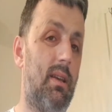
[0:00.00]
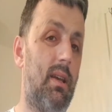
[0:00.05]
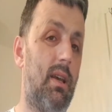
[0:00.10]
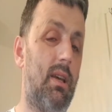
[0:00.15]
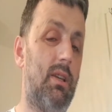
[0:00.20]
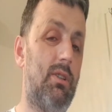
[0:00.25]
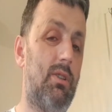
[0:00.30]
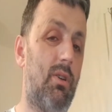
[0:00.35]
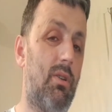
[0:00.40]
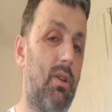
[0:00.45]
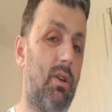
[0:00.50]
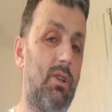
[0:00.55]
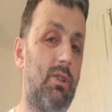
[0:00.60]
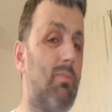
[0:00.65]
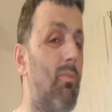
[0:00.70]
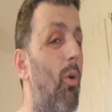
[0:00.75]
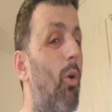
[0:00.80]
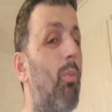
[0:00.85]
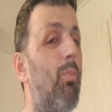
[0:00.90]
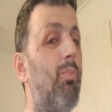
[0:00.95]
so there's
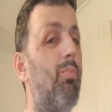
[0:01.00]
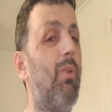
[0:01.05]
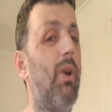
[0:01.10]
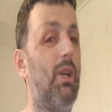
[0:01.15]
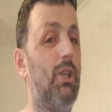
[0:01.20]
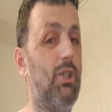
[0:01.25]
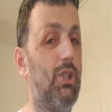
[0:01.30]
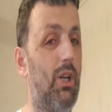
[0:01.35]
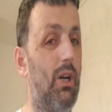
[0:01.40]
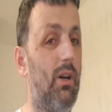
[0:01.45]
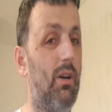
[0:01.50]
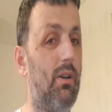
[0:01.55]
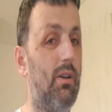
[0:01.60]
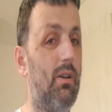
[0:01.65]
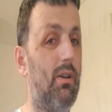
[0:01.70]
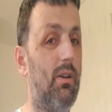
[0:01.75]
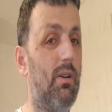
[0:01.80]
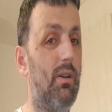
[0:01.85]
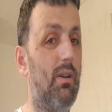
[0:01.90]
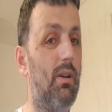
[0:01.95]
more pressure,
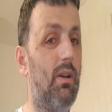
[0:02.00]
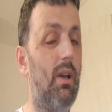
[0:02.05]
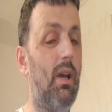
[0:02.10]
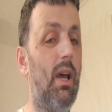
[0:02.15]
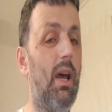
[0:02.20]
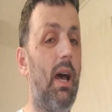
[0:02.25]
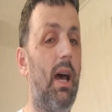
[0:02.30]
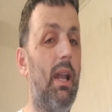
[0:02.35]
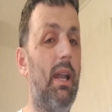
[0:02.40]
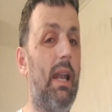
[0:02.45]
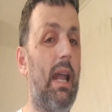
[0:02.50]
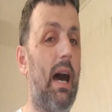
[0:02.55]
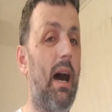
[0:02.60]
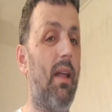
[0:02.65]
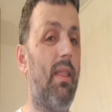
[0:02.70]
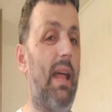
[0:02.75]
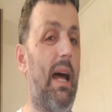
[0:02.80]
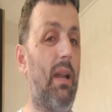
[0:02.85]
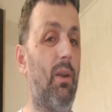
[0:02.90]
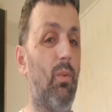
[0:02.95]
and now
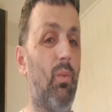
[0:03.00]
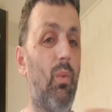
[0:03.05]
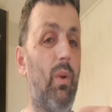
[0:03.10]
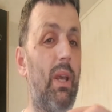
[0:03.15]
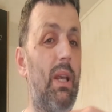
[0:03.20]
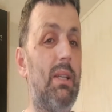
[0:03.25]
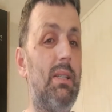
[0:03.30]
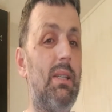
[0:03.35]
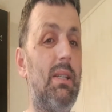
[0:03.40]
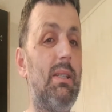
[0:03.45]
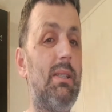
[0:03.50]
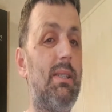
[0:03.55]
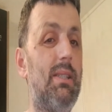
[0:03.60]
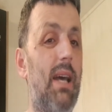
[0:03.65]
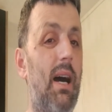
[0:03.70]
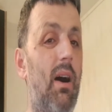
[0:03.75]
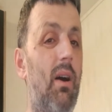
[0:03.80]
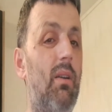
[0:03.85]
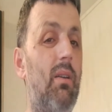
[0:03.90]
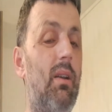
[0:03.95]
that wheezing
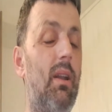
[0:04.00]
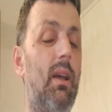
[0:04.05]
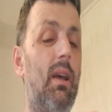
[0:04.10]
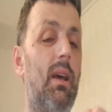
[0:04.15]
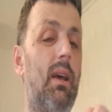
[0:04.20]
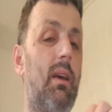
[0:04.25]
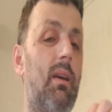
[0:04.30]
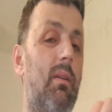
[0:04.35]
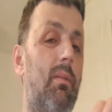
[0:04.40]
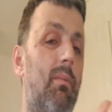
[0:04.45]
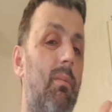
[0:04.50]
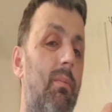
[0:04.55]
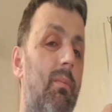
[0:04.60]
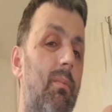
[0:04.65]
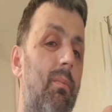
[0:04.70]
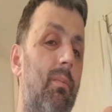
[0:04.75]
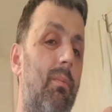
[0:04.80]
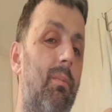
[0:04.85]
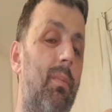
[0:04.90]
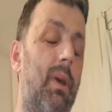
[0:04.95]
sound
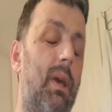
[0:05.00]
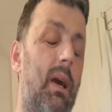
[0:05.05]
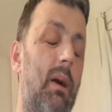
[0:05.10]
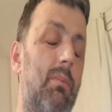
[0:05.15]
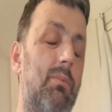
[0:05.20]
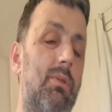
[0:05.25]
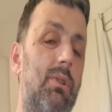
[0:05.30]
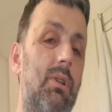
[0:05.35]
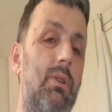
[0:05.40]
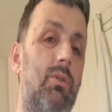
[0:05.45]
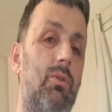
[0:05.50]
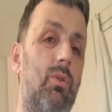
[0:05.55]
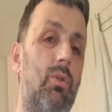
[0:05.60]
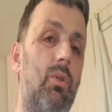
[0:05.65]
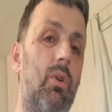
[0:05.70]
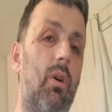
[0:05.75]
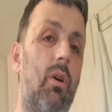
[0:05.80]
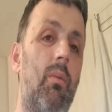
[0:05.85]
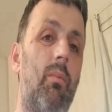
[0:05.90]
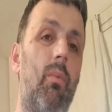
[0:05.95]
becomes
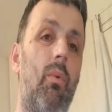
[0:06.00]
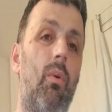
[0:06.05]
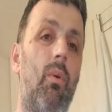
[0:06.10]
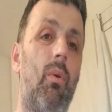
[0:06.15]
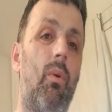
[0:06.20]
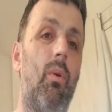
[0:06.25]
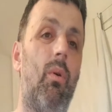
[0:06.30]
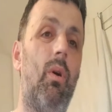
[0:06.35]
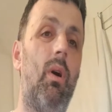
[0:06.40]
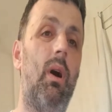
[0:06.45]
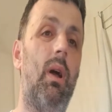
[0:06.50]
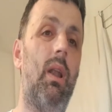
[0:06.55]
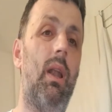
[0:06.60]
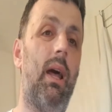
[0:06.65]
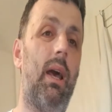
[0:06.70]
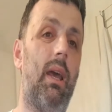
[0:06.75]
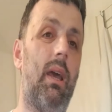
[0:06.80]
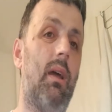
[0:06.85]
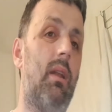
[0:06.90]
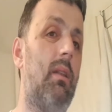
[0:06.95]
into a more
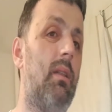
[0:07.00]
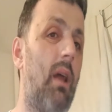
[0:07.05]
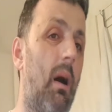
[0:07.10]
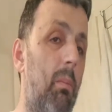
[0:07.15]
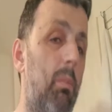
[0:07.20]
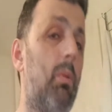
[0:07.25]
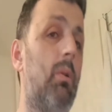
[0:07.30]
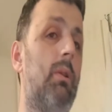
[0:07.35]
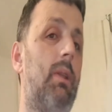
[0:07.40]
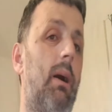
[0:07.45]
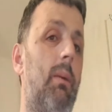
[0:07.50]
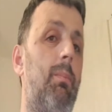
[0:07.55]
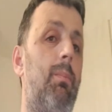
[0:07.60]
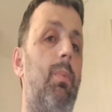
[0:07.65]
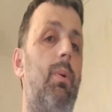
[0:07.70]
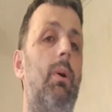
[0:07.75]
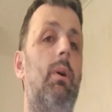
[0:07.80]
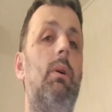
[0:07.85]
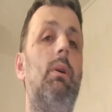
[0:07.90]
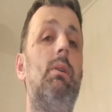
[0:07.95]
like doubled up
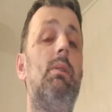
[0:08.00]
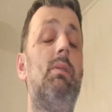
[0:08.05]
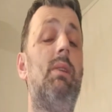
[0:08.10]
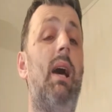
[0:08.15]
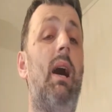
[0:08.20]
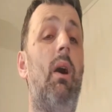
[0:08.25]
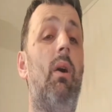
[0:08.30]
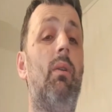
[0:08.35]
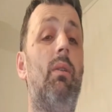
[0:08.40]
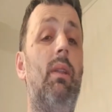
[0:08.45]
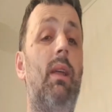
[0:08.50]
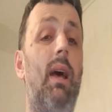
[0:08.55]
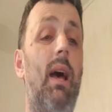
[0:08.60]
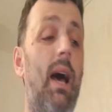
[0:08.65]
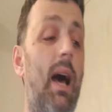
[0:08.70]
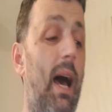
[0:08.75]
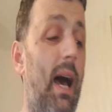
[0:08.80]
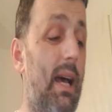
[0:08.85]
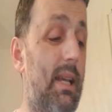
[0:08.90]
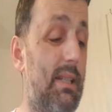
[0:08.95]
sound,
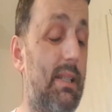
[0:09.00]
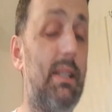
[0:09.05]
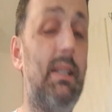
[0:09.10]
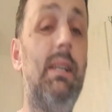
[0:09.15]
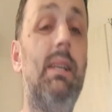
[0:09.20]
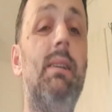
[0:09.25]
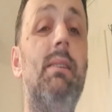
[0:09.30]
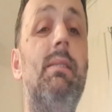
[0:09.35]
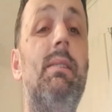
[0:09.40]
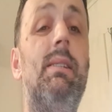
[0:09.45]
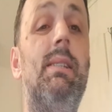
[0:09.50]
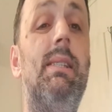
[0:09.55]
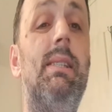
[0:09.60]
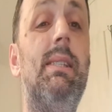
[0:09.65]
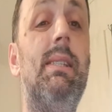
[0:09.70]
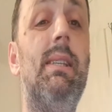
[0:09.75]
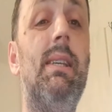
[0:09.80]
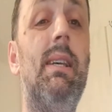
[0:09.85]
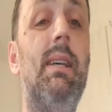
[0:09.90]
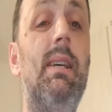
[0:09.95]
as in
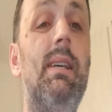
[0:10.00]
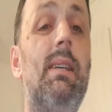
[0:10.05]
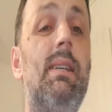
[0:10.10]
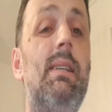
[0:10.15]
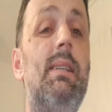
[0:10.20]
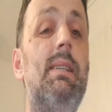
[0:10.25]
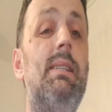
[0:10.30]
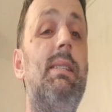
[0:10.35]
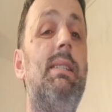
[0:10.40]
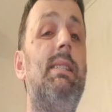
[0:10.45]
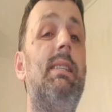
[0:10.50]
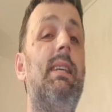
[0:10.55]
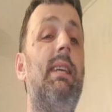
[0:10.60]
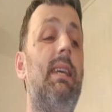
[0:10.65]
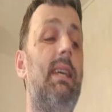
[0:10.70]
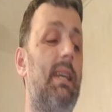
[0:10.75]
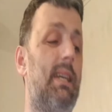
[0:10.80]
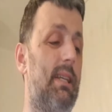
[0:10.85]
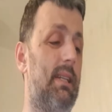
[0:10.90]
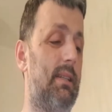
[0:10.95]

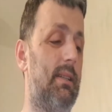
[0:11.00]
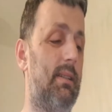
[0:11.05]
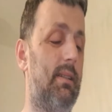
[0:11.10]
seen.